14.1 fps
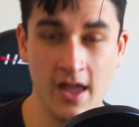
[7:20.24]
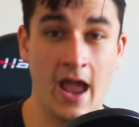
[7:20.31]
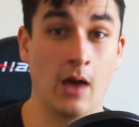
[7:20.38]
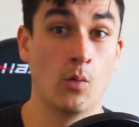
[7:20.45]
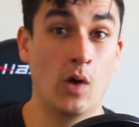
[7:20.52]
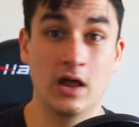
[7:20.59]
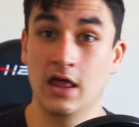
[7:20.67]

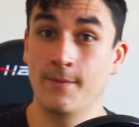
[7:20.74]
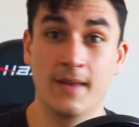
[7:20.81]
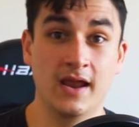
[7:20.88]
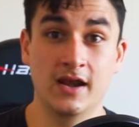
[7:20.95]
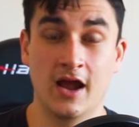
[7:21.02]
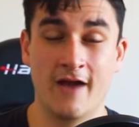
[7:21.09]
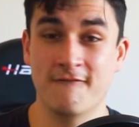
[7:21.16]
And while I
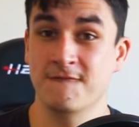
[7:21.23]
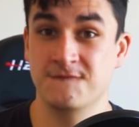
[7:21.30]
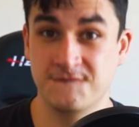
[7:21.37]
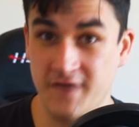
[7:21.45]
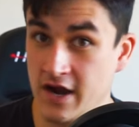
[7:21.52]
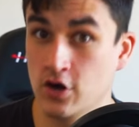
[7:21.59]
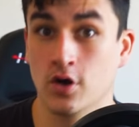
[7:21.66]
made a
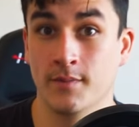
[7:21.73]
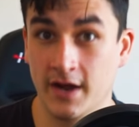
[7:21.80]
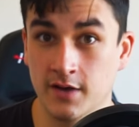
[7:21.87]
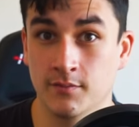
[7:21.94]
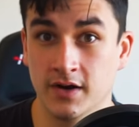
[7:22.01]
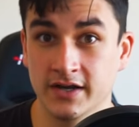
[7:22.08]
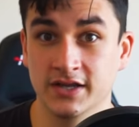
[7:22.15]
fair
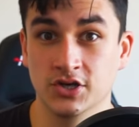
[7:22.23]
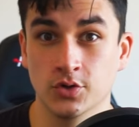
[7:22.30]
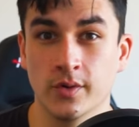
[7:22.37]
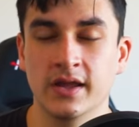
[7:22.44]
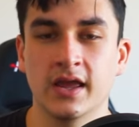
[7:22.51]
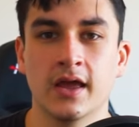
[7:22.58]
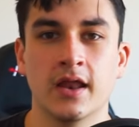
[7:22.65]
amount of money
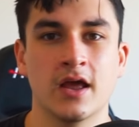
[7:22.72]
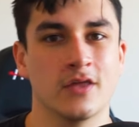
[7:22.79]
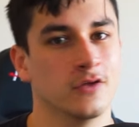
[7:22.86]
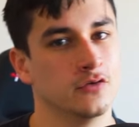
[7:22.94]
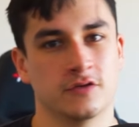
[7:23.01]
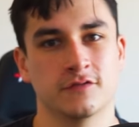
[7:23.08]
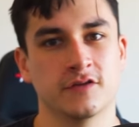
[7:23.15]
doing it,
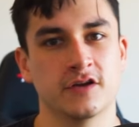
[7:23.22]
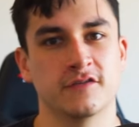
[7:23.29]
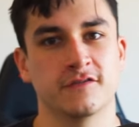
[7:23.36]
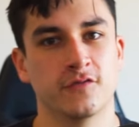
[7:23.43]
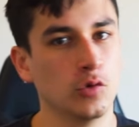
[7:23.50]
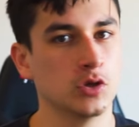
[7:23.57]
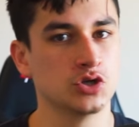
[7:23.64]
this was a very
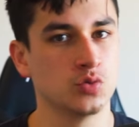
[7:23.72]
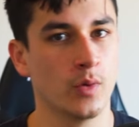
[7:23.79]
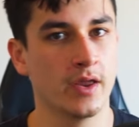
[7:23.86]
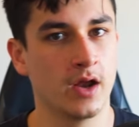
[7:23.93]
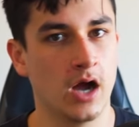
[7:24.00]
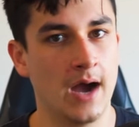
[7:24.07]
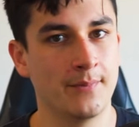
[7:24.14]
foolish way
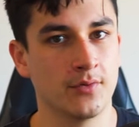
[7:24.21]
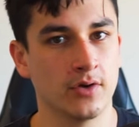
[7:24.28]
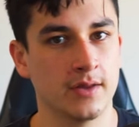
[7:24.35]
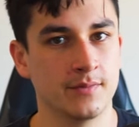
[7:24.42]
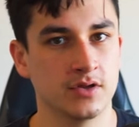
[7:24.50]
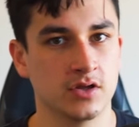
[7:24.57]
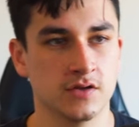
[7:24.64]
to
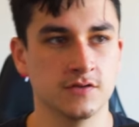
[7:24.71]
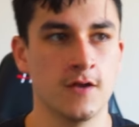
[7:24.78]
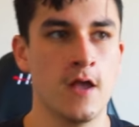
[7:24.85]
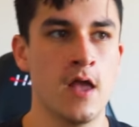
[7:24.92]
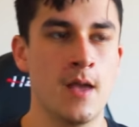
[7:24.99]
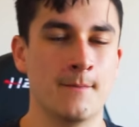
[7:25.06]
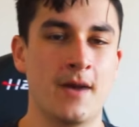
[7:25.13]
operate because
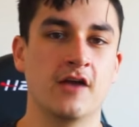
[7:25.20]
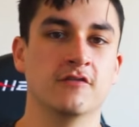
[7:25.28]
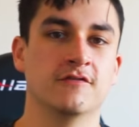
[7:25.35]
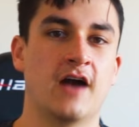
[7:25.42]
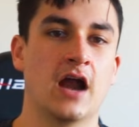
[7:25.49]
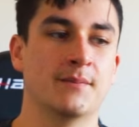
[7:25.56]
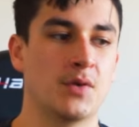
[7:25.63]
my
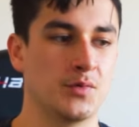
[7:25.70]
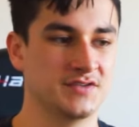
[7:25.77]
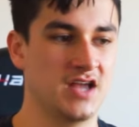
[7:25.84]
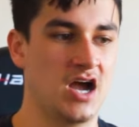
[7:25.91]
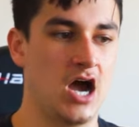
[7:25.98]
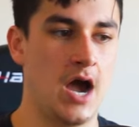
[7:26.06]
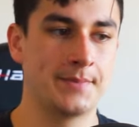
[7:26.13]
environment was
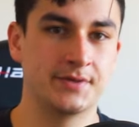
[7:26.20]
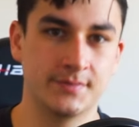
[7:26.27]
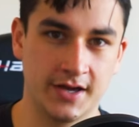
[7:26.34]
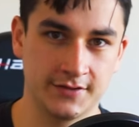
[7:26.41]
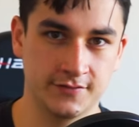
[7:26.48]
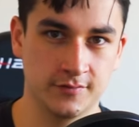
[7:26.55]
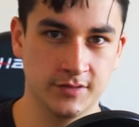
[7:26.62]
not
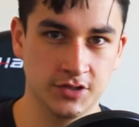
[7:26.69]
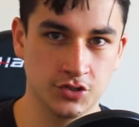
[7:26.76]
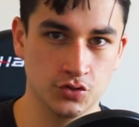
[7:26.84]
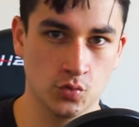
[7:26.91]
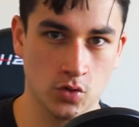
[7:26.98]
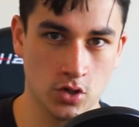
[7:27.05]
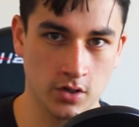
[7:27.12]
optimized for me to
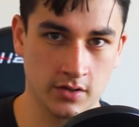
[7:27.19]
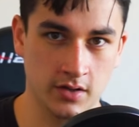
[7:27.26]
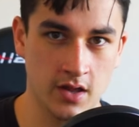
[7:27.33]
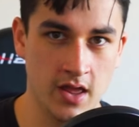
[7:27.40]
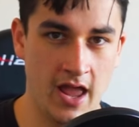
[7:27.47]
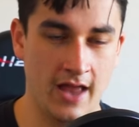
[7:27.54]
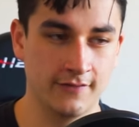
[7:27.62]
do work
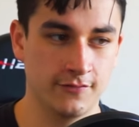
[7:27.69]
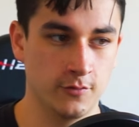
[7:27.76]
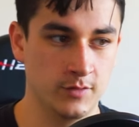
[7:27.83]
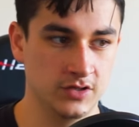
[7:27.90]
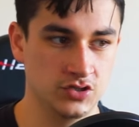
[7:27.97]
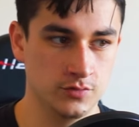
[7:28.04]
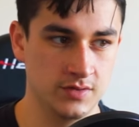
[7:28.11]
and for
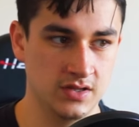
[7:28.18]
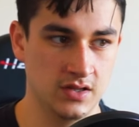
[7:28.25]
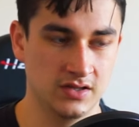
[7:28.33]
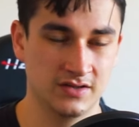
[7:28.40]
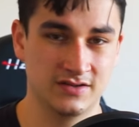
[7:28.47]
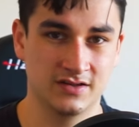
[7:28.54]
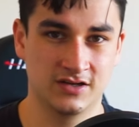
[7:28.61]
me to
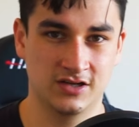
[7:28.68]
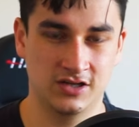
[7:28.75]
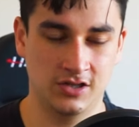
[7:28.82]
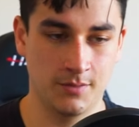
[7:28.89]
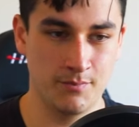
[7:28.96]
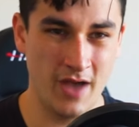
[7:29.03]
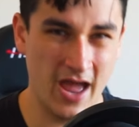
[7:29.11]
be
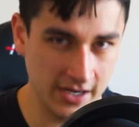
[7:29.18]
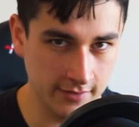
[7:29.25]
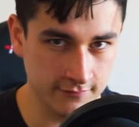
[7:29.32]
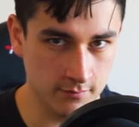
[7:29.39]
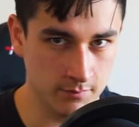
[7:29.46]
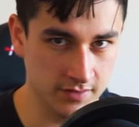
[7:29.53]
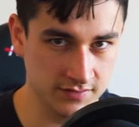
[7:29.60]

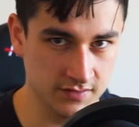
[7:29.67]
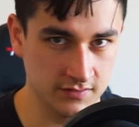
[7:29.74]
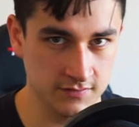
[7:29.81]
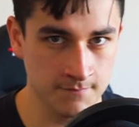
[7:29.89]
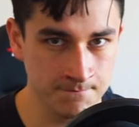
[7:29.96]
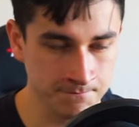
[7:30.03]
competitive in business.